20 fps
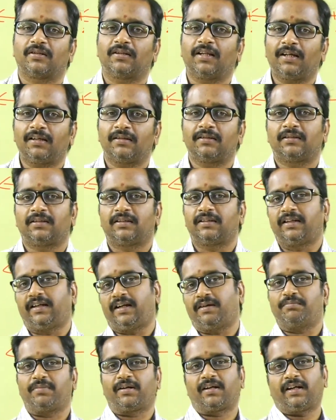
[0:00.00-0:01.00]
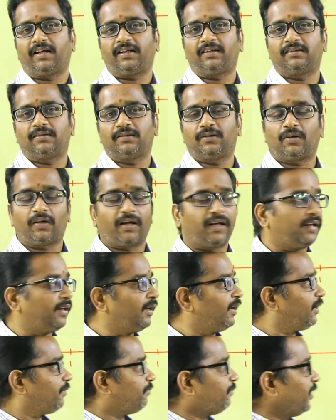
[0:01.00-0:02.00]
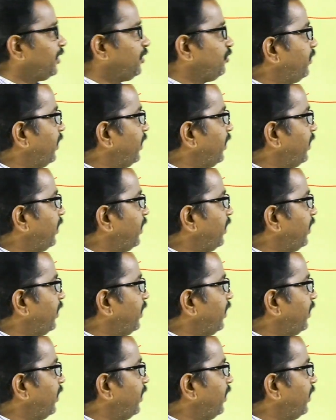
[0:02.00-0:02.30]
the number line. Okay, but you